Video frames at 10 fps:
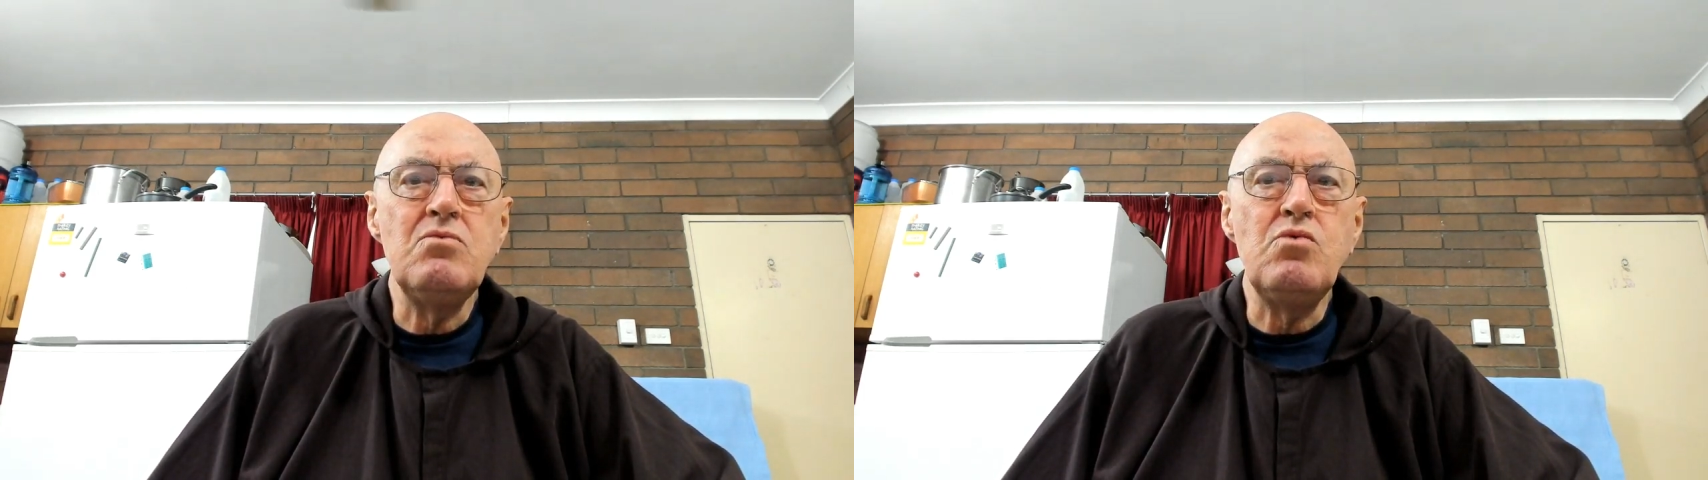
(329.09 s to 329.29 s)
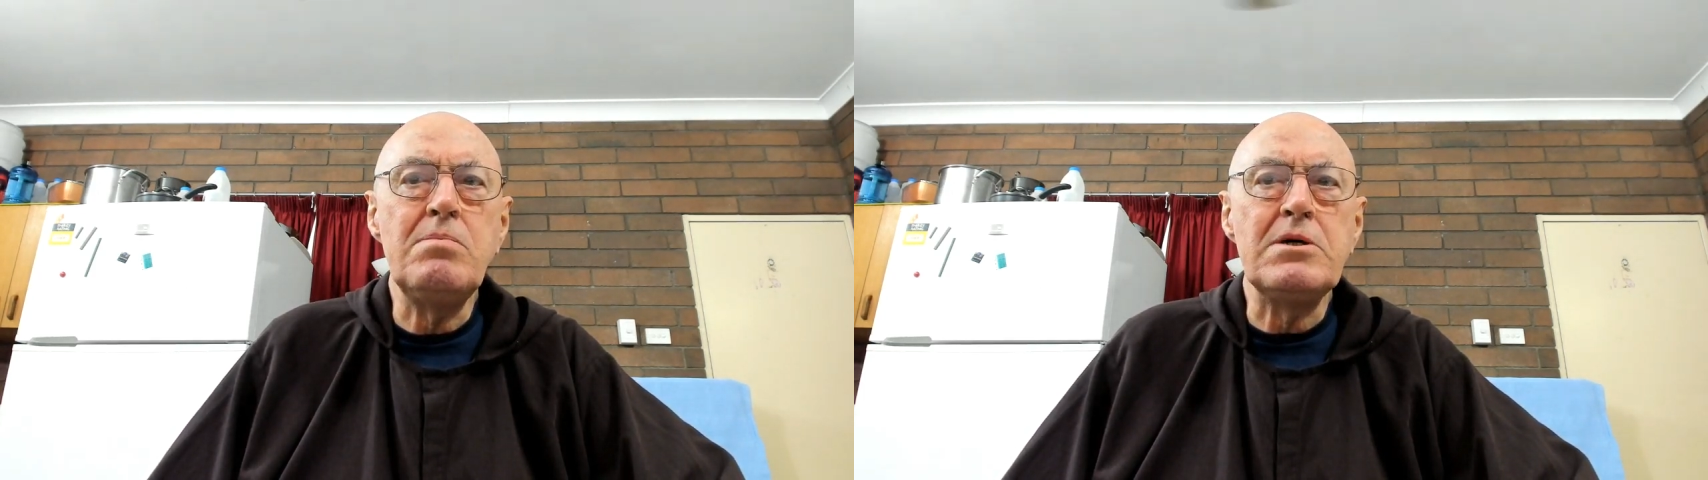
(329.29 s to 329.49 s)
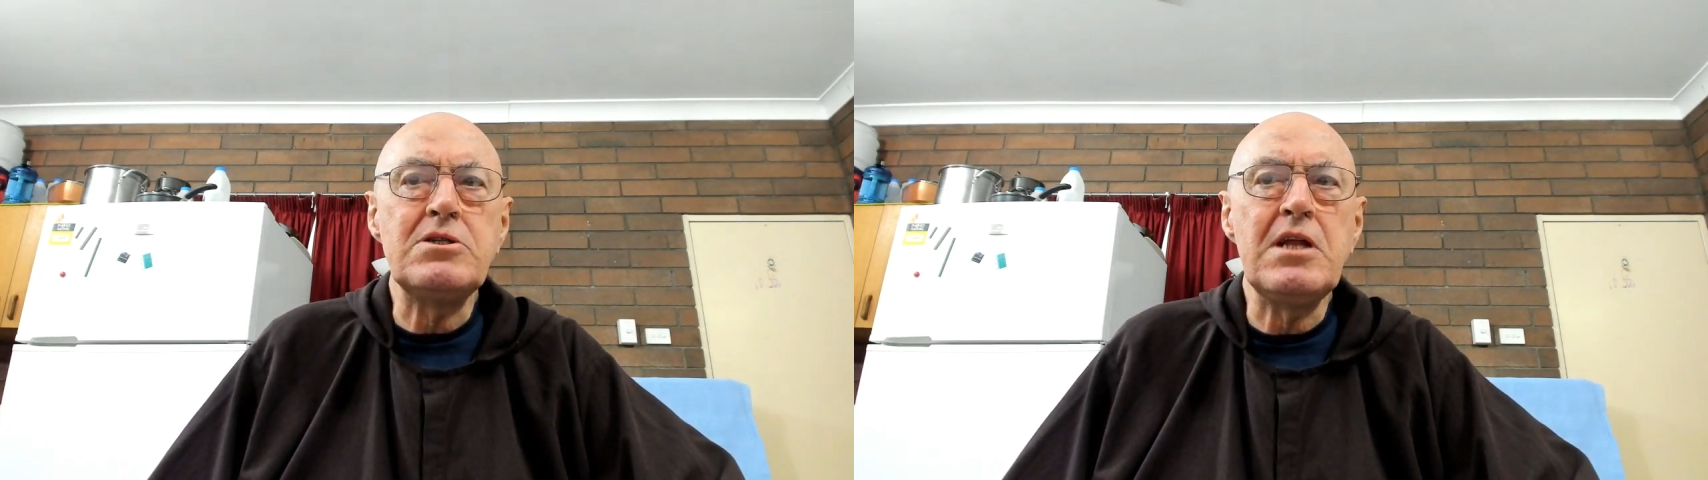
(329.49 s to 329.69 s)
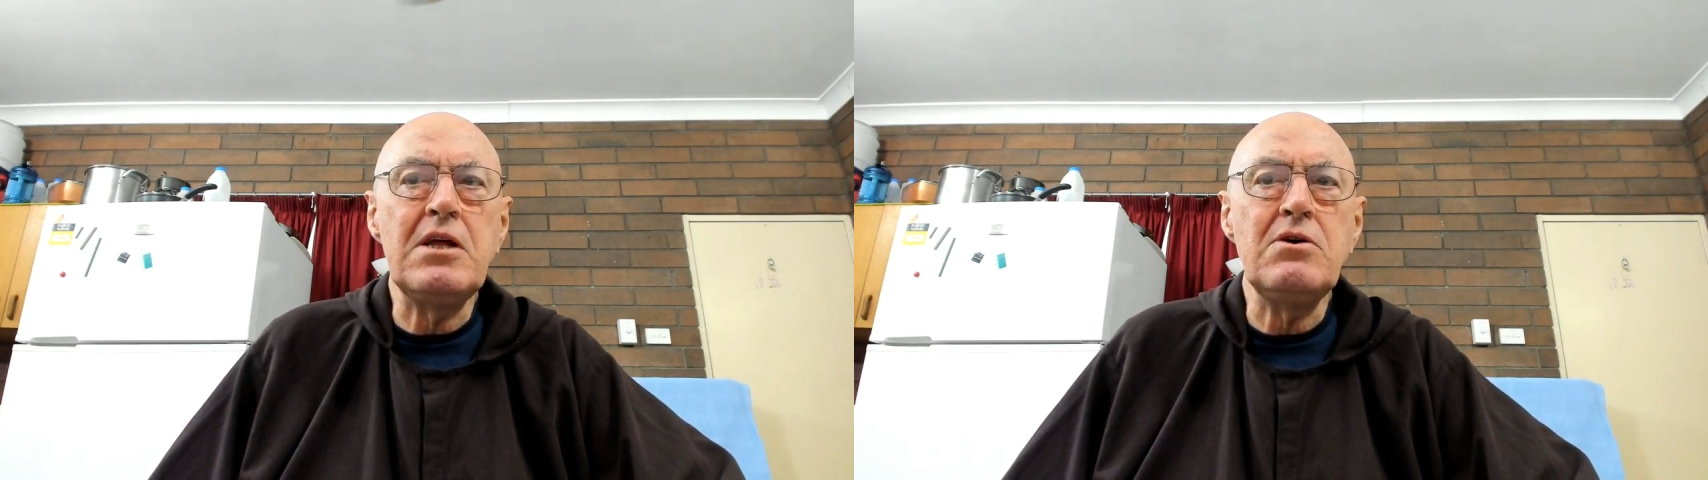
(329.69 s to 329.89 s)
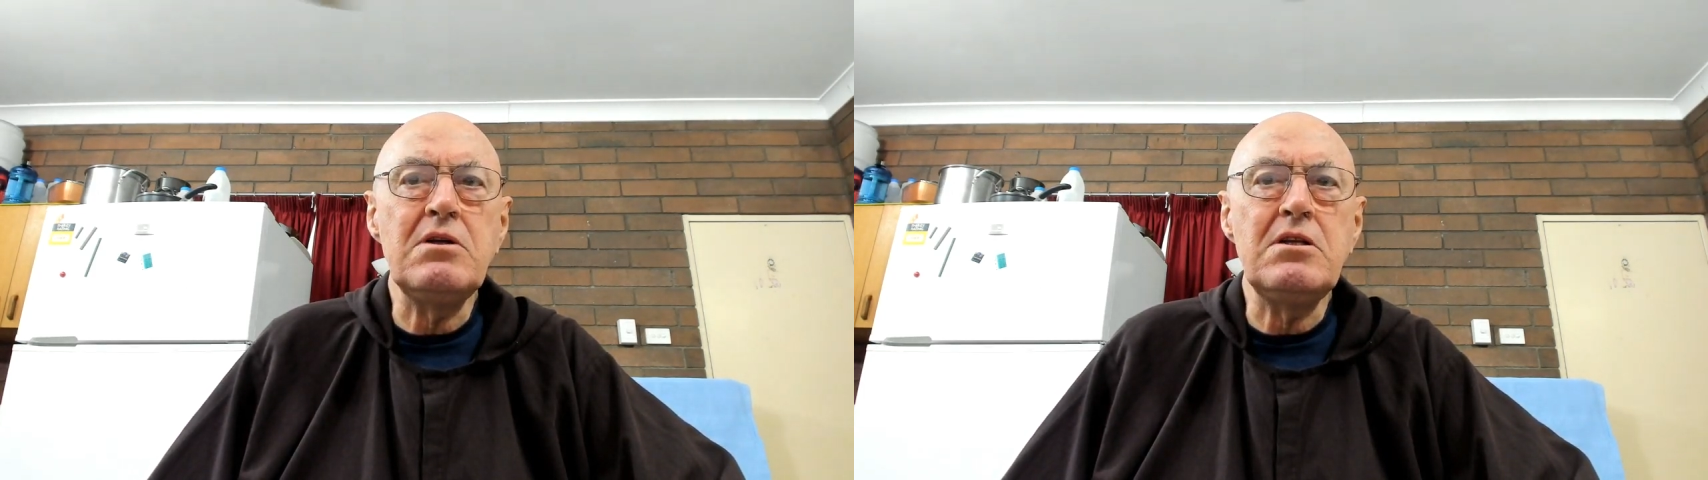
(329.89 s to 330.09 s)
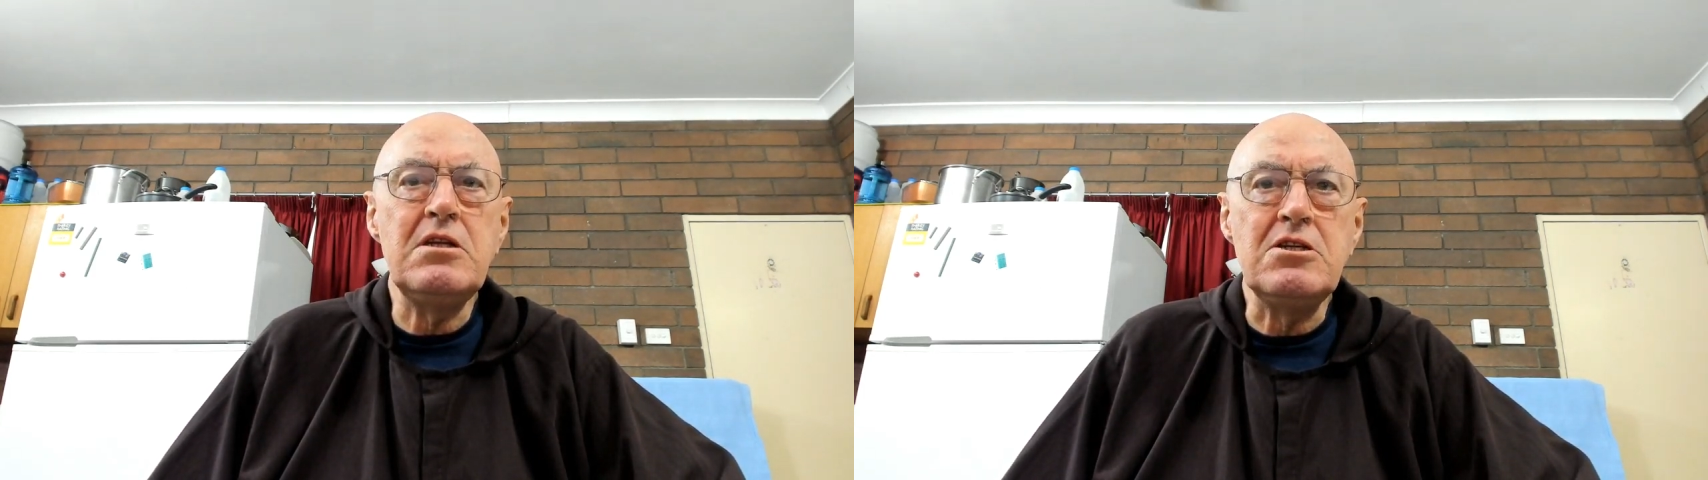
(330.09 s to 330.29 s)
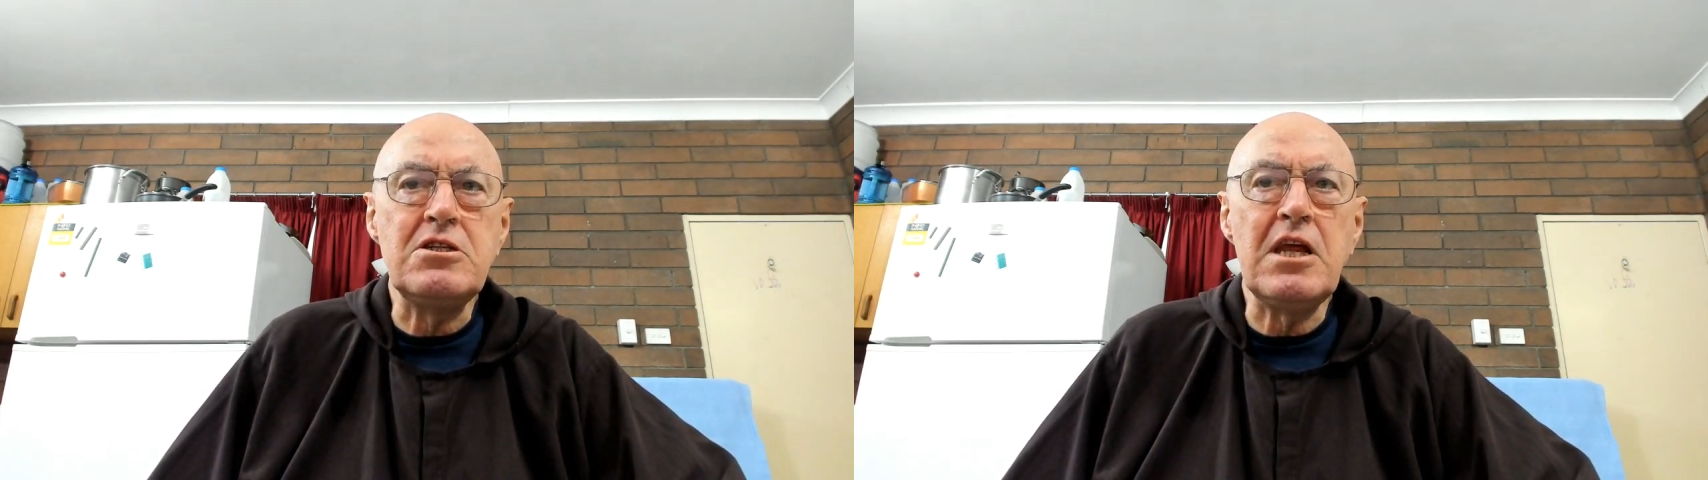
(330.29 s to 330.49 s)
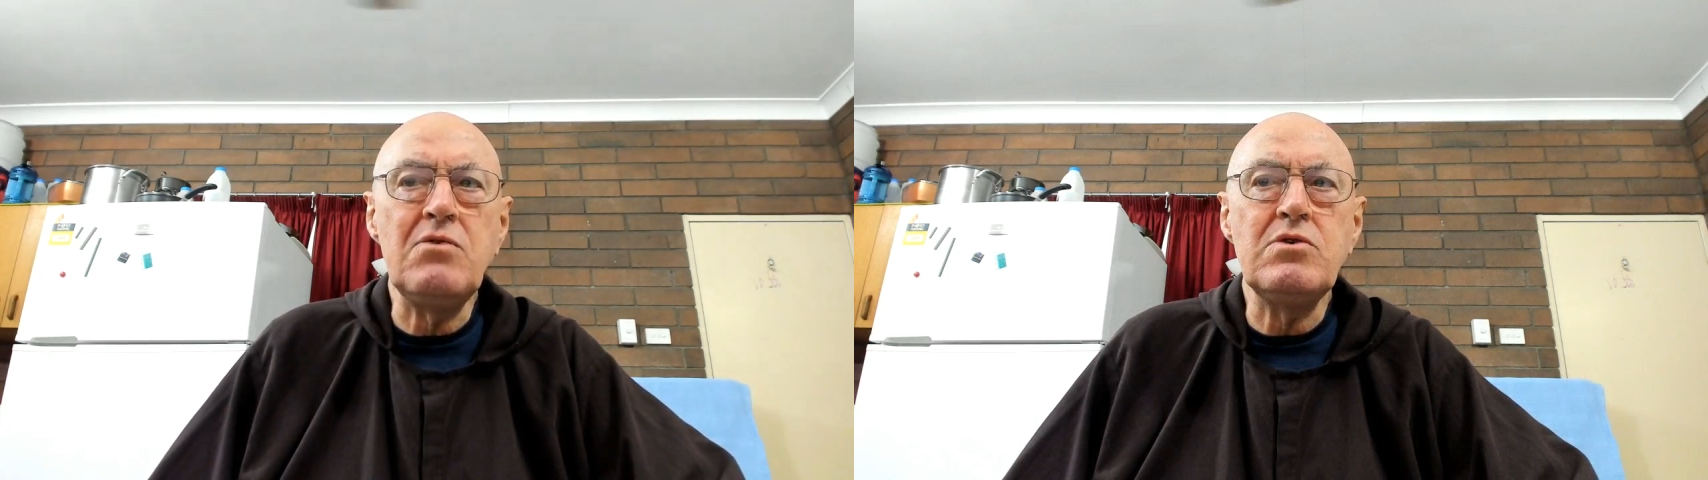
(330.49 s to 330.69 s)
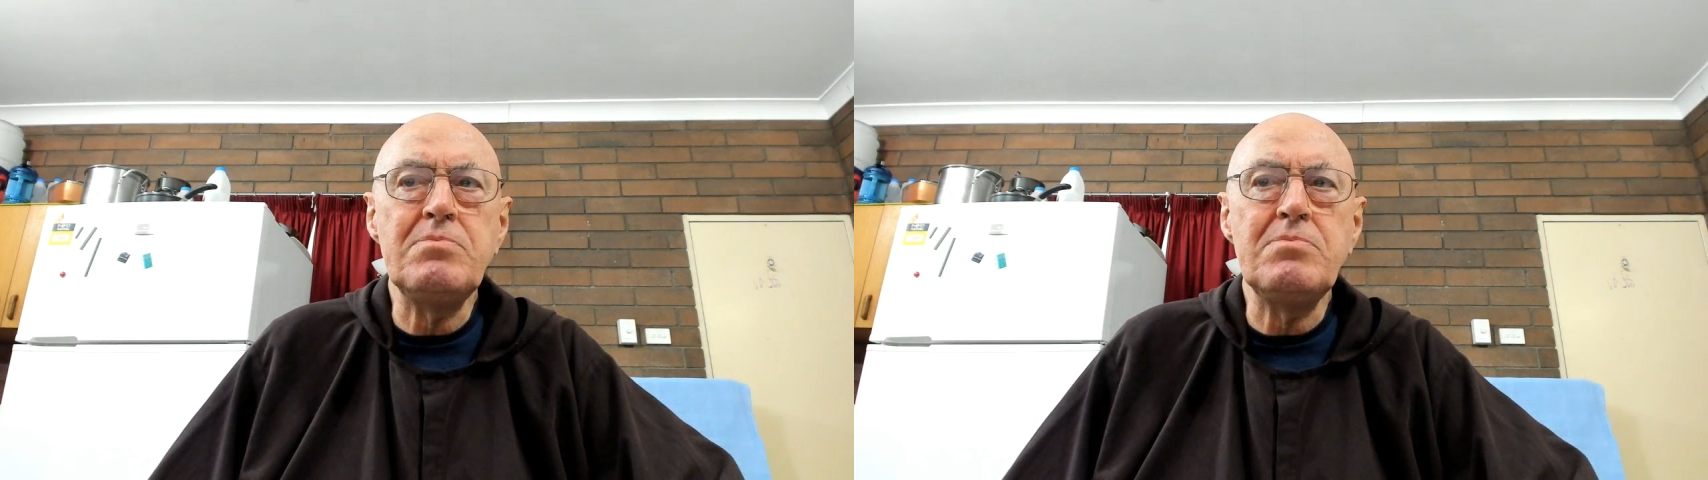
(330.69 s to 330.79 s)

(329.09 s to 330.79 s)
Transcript: we must distinguish